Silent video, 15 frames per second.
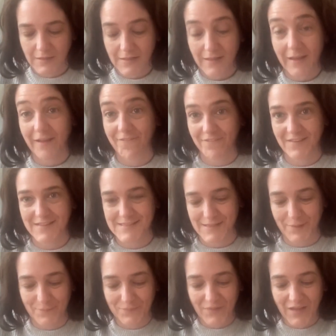It fits
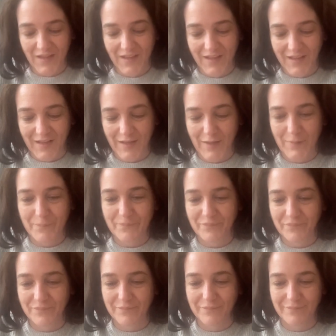her.
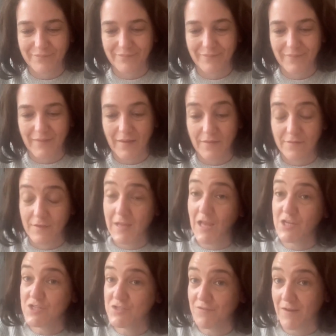So yeah,
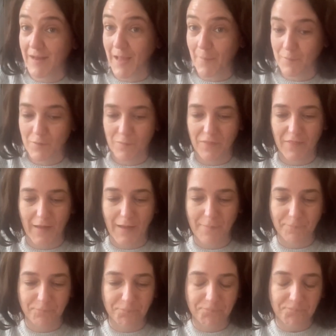she's very happy with
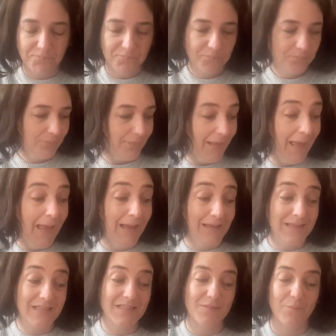that.
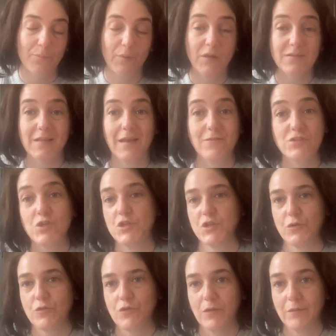And because I have 2
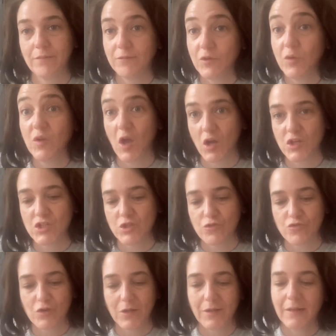children, 2 young
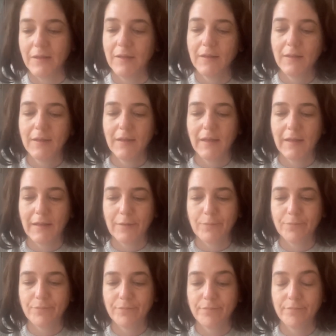children,
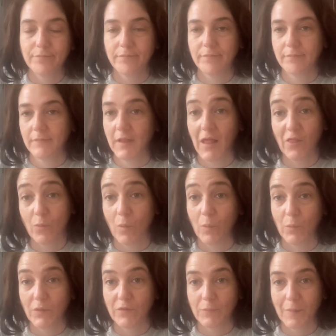the other one
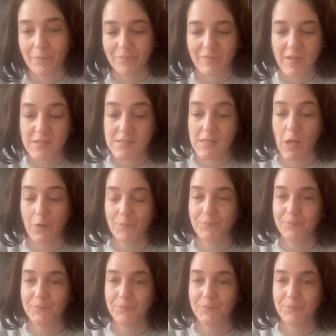wants one. So,